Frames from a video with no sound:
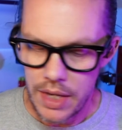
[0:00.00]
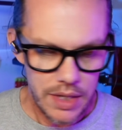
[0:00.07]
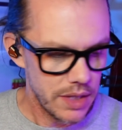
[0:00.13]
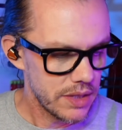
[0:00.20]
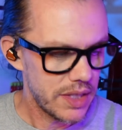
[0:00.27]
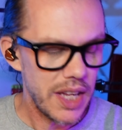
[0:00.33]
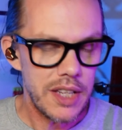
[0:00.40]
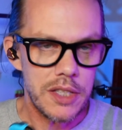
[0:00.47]

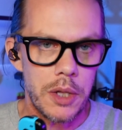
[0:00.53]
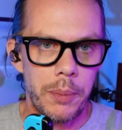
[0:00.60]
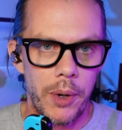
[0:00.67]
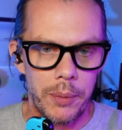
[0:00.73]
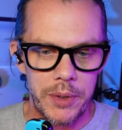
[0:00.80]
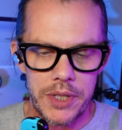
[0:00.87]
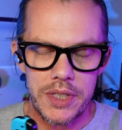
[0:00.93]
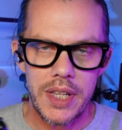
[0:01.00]
stick it to the
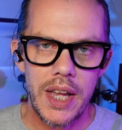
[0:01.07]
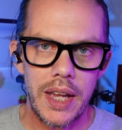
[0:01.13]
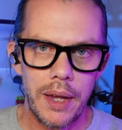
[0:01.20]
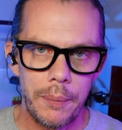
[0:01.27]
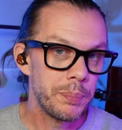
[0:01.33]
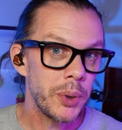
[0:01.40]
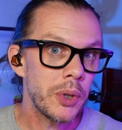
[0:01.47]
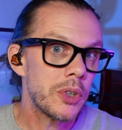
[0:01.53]
bottom of the
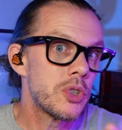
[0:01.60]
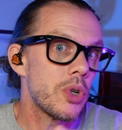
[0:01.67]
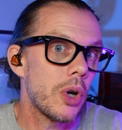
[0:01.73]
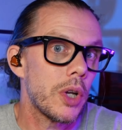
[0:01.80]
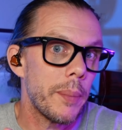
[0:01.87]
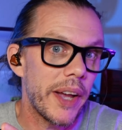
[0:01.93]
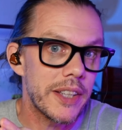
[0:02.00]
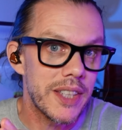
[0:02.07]
stick, put the
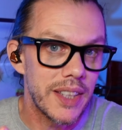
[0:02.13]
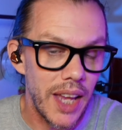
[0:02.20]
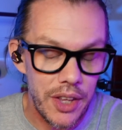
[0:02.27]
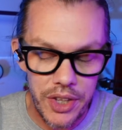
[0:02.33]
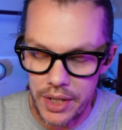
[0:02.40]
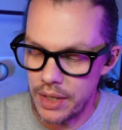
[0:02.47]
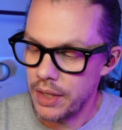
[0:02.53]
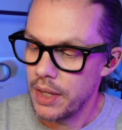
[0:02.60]
controller back
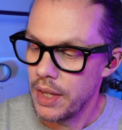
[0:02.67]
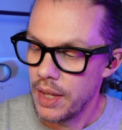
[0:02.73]
together,